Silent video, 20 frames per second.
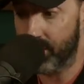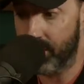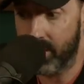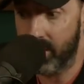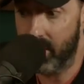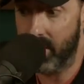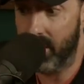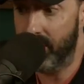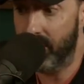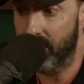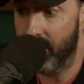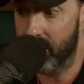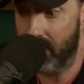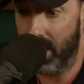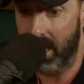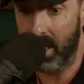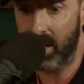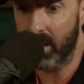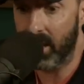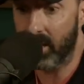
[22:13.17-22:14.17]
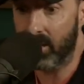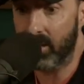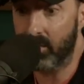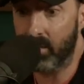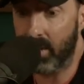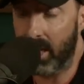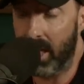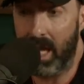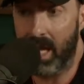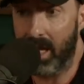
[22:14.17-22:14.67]
just in this inn. I couldn't
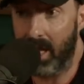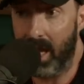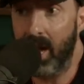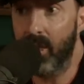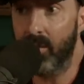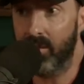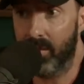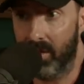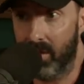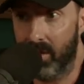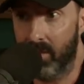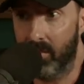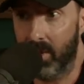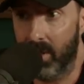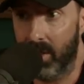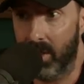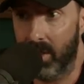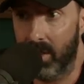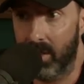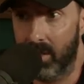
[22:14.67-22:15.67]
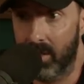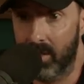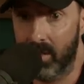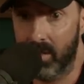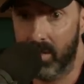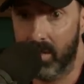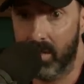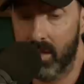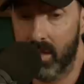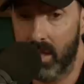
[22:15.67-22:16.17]
really hang out with anybody.
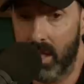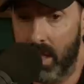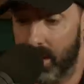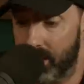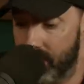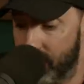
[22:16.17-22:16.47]
Right. And